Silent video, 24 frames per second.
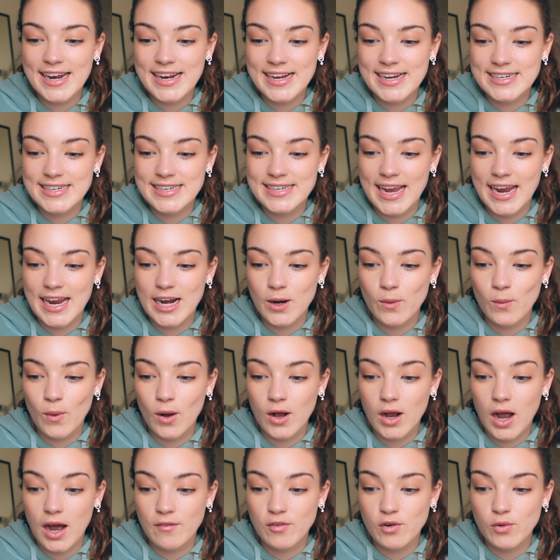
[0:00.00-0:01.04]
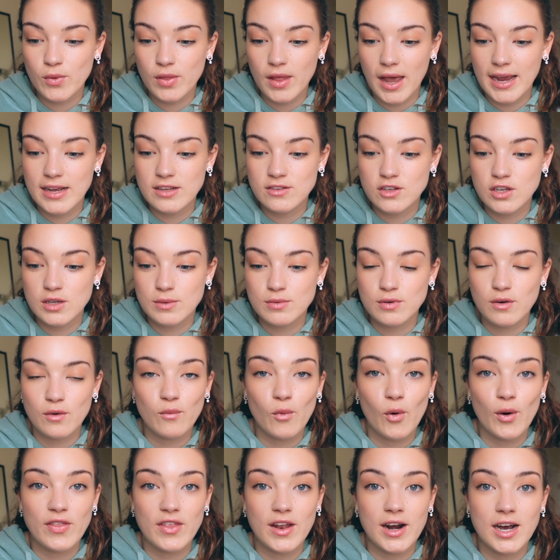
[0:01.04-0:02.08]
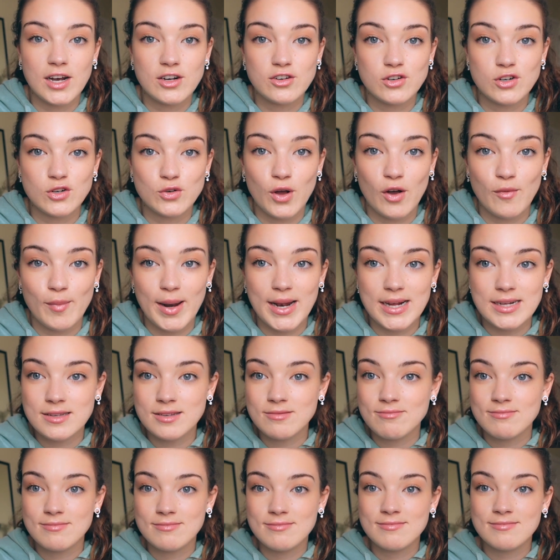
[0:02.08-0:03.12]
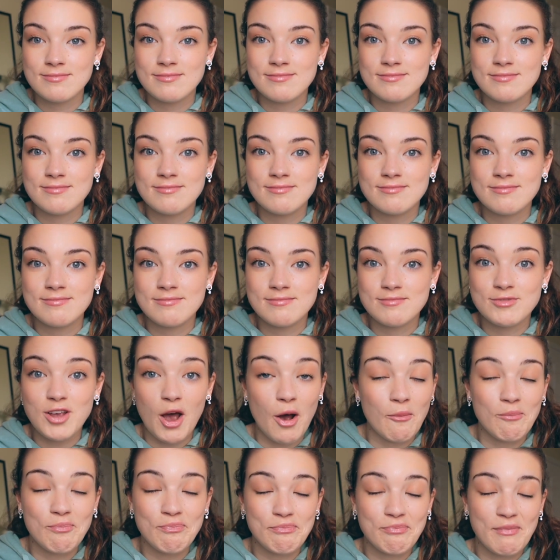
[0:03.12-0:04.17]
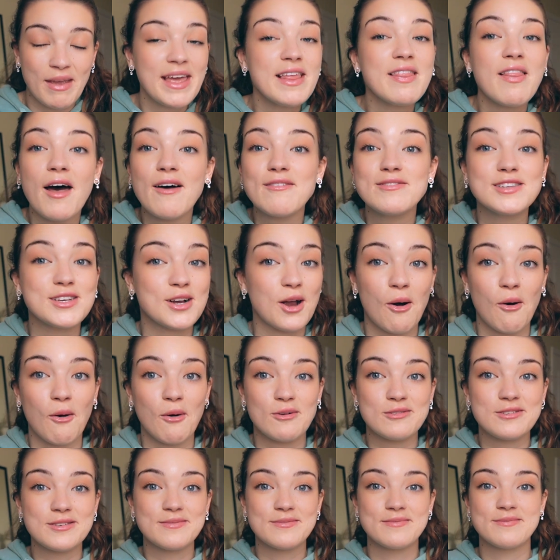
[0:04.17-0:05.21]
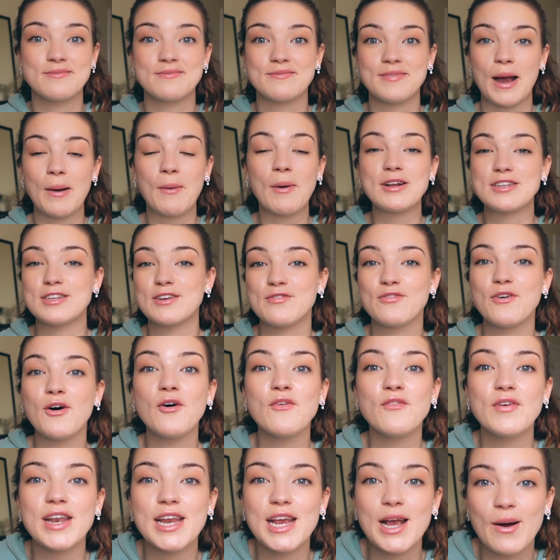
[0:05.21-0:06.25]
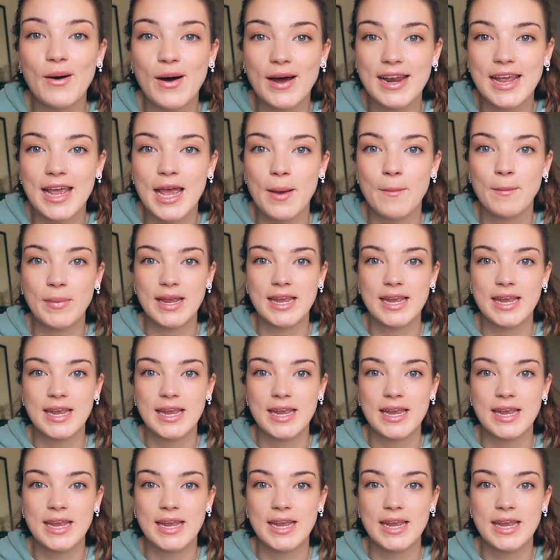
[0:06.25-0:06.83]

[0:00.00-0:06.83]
in a container while covered with ice cubes for more than 112 minutes. So he loves the cold. I watched a full video on him.